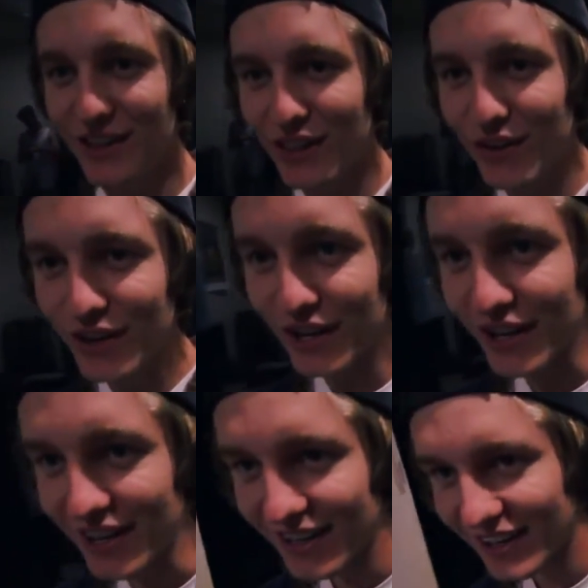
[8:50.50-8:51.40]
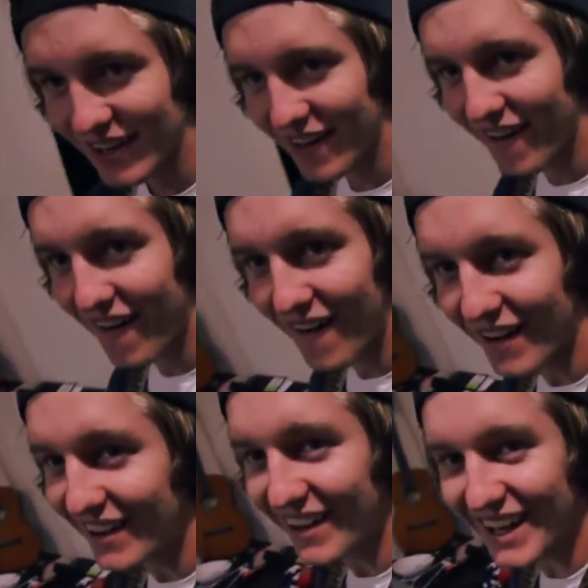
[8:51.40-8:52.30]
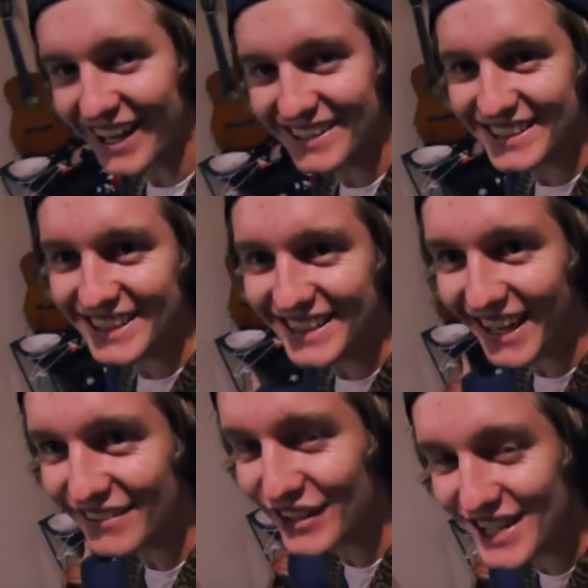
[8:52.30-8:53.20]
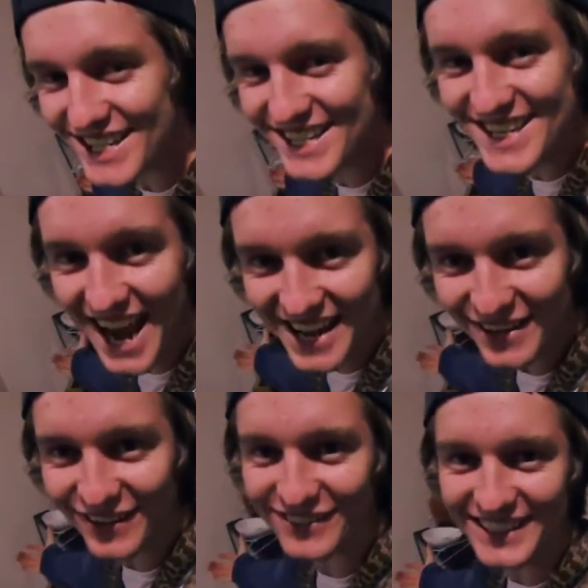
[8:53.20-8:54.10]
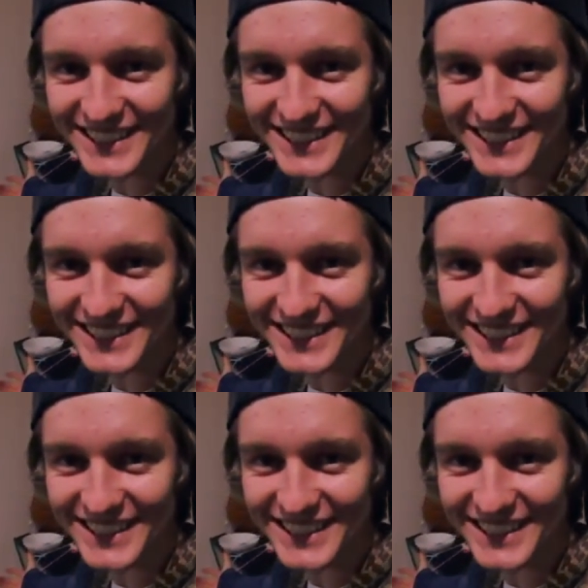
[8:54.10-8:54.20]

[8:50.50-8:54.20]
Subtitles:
Look at it. I've got a snake on me.